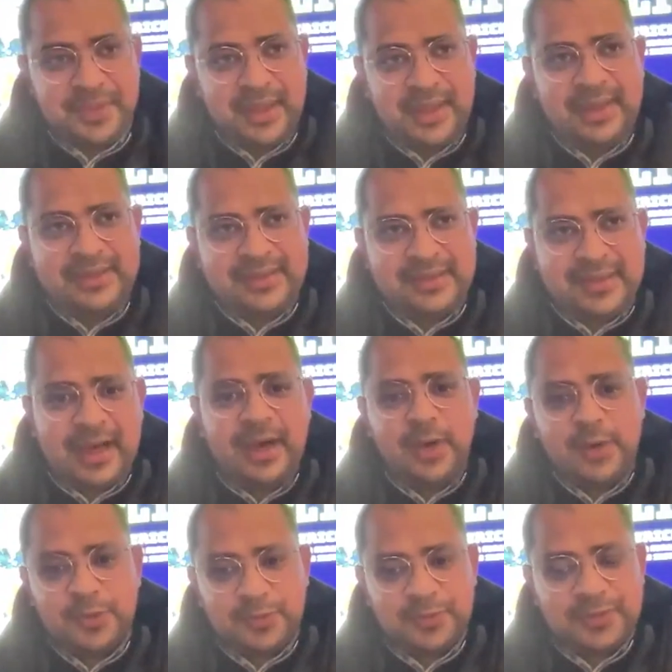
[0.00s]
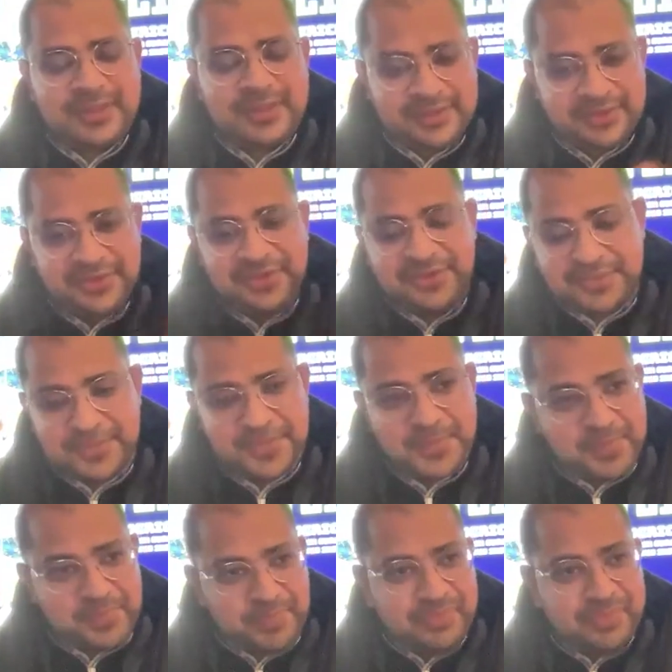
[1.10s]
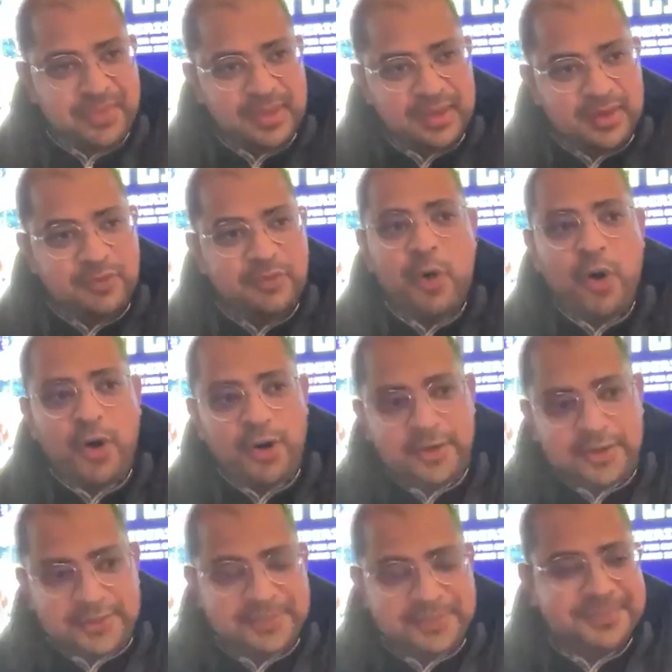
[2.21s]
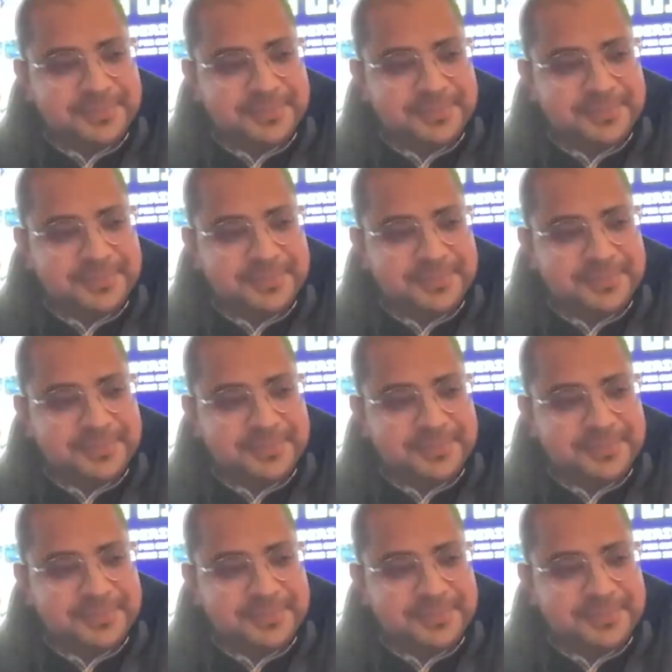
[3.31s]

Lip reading: And I think now with this war